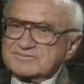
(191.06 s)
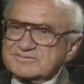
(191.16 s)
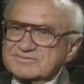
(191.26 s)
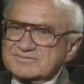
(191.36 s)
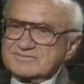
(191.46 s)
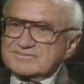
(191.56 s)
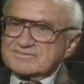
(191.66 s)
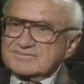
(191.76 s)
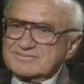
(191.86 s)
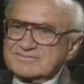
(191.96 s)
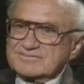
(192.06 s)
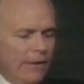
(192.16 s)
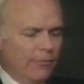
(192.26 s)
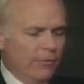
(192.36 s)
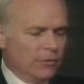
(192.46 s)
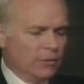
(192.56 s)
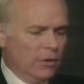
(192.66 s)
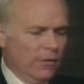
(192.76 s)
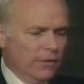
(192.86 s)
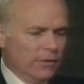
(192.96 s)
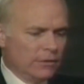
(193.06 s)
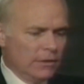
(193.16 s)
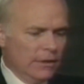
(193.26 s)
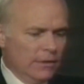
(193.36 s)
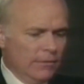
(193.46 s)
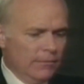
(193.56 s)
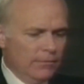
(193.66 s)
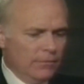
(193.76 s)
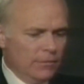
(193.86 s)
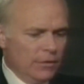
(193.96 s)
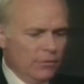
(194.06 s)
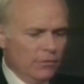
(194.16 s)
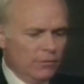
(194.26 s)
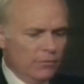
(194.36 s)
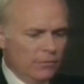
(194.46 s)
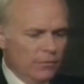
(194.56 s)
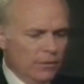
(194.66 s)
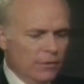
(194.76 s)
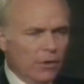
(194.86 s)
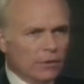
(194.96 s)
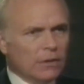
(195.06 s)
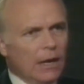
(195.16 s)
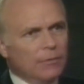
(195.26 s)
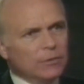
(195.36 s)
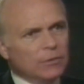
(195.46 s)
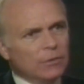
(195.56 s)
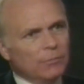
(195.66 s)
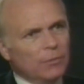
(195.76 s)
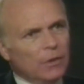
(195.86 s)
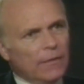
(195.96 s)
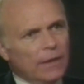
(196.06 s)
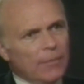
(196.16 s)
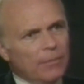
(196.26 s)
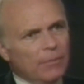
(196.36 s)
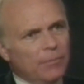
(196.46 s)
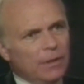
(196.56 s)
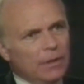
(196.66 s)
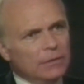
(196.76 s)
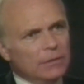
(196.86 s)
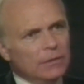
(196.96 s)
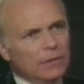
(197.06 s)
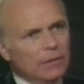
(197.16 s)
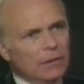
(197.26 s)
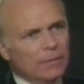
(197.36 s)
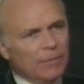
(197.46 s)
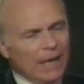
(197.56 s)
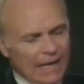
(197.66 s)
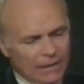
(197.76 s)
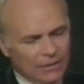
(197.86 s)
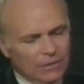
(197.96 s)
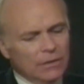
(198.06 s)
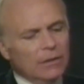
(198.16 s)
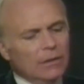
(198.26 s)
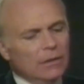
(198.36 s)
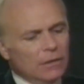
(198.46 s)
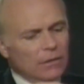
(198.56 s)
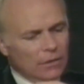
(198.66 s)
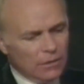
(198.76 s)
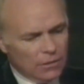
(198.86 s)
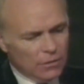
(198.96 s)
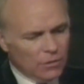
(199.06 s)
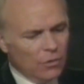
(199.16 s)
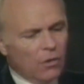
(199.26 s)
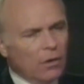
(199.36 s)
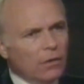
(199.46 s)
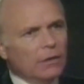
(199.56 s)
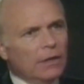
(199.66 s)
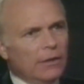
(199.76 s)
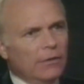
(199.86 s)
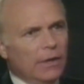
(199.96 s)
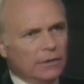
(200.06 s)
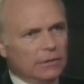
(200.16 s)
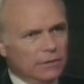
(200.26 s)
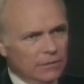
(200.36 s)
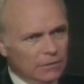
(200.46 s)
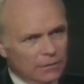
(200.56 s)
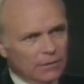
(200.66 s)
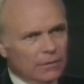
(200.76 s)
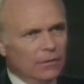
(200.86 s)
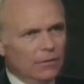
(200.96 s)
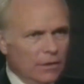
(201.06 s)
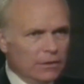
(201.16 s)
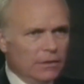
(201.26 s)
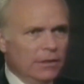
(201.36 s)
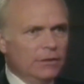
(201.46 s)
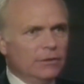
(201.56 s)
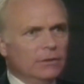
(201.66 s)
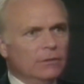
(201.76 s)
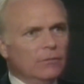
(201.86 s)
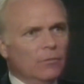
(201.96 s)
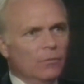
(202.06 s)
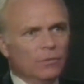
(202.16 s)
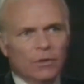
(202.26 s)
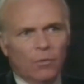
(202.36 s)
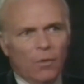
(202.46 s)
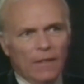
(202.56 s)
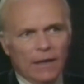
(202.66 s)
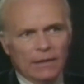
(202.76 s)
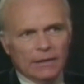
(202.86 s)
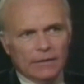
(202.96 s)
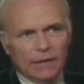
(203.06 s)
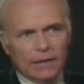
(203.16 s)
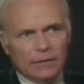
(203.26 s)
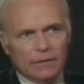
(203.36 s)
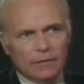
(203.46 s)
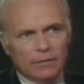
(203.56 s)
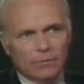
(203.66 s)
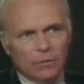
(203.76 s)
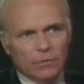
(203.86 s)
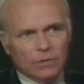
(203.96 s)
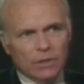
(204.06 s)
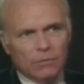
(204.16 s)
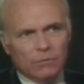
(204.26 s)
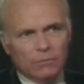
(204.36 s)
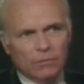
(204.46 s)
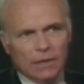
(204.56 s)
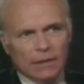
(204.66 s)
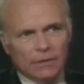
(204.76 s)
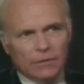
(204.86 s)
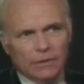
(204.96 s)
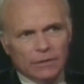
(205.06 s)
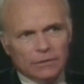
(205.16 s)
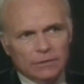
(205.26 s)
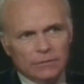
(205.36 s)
Now, I first saw this, the New York Times put on the op-ed piece page your introduction to this edition. Right. Do you know why they did that? What got their attention?